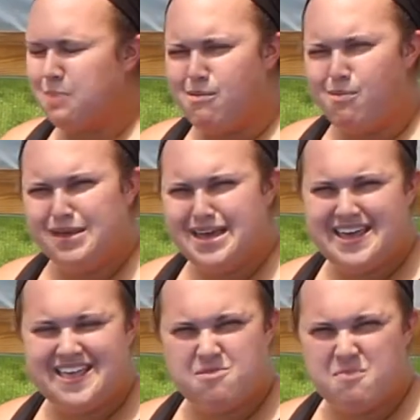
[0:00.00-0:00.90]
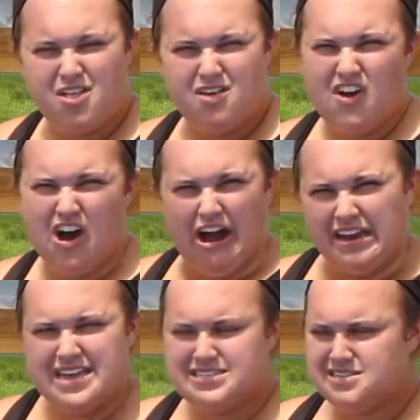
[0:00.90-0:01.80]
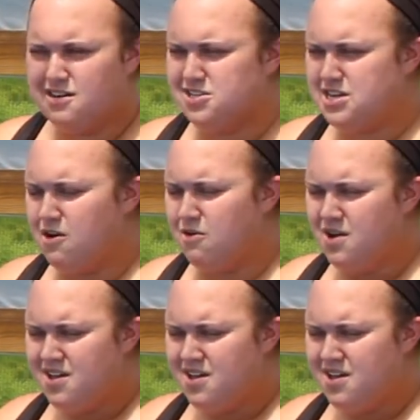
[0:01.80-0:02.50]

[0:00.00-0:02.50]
probably in the middle of August or so